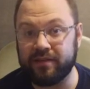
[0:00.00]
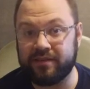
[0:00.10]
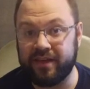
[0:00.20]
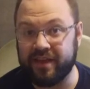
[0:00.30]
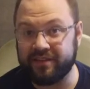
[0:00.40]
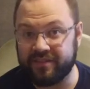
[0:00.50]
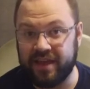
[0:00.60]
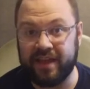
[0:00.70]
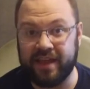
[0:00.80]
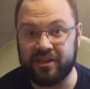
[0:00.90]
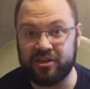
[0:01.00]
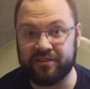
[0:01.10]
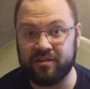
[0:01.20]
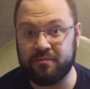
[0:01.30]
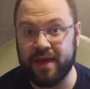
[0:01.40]
TSA agents
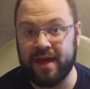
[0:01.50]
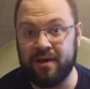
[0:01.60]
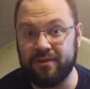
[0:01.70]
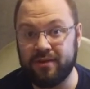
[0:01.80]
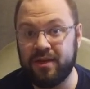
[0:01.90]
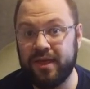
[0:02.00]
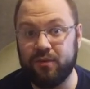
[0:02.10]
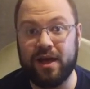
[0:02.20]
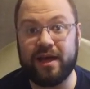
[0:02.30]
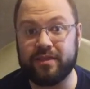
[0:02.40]
about why